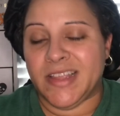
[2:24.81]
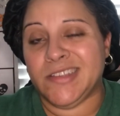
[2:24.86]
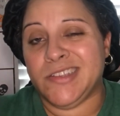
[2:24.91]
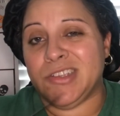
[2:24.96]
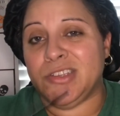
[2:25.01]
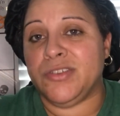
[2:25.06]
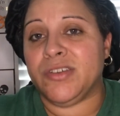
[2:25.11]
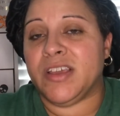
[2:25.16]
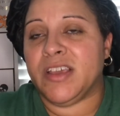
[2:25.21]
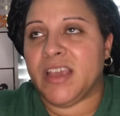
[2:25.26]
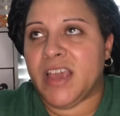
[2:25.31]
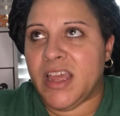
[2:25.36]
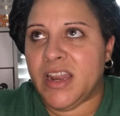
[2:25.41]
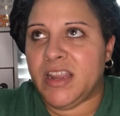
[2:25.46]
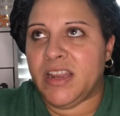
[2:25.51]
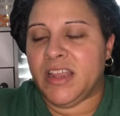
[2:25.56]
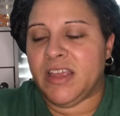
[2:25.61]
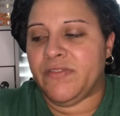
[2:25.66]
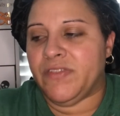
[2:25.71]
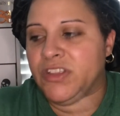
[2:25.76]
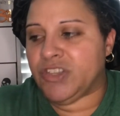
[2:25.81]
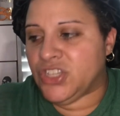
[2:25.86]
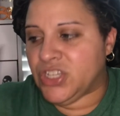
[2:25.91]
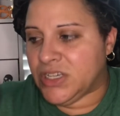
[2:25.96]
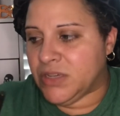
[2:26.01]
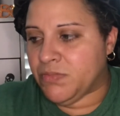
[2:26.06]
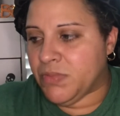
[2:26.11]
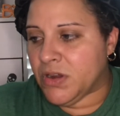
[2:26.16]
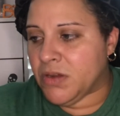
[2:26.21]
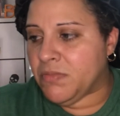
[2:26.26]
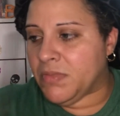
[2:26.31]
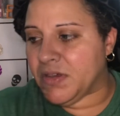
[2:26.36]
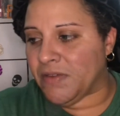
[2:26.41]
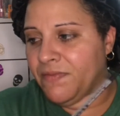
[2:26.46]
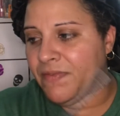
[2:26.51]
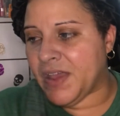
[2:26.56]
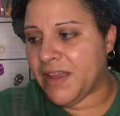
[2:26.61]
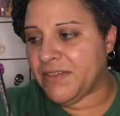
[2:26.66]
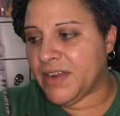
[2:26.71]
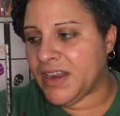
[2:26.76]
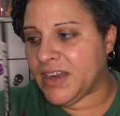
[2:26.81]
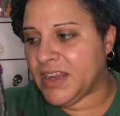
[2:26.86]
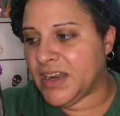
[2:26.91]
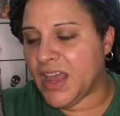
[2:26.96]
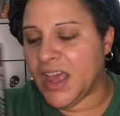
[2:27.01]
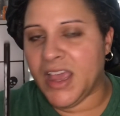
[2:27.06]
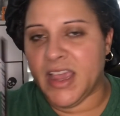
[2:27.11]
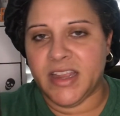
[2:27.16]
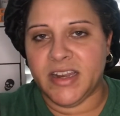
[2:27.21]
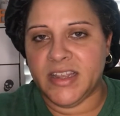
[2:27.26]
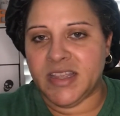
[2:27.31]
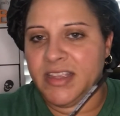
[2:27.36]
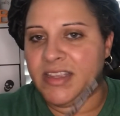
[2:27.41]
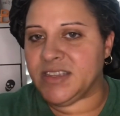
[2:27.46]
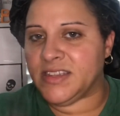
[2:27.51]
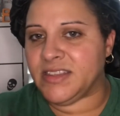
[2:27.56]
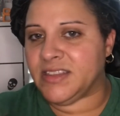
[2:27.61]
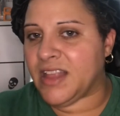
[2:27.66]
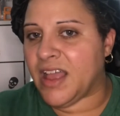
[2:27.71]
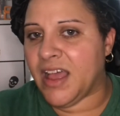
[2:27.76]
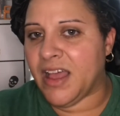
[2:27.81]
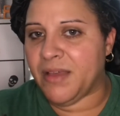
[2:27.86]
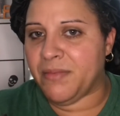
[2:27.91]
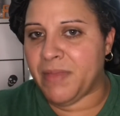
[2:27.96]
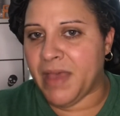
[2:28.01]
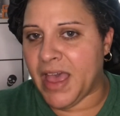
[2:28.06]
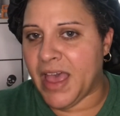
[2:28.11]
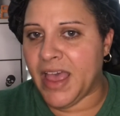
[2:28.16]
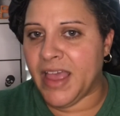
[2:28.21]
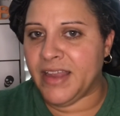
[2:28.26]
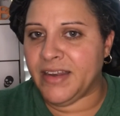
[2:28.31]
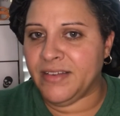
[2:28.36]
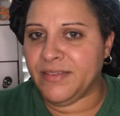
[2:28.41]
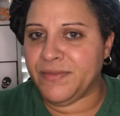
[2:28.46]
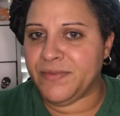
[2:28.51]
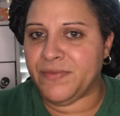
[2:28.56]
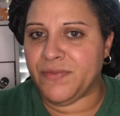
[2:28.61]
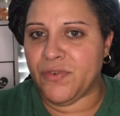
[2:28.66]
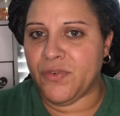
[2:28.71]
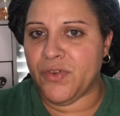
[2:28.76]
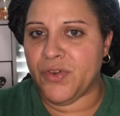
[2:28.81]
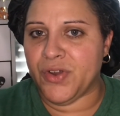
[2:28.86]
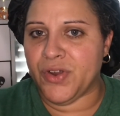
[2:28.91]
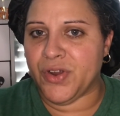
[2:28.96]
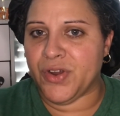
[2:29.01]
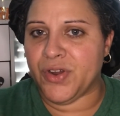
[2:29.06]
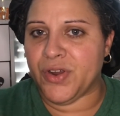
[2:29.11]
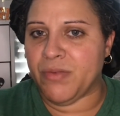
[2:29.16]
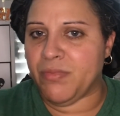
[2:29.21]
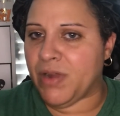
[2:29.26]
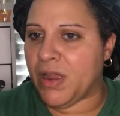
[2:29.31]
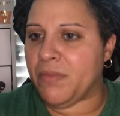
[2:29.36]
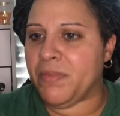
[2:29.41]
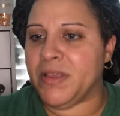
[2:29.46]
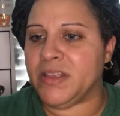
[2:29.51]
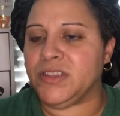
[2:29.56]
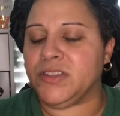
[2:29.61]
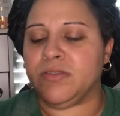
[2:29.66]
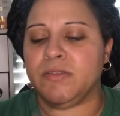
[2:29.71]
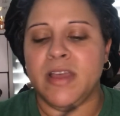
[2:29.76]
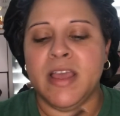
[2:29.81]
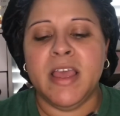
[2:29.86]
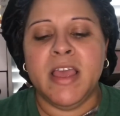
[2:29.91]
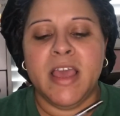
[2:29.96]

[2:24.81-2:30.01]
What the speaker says: So you can get it even cheaper. But $5.99 is not bad for a brow pencil.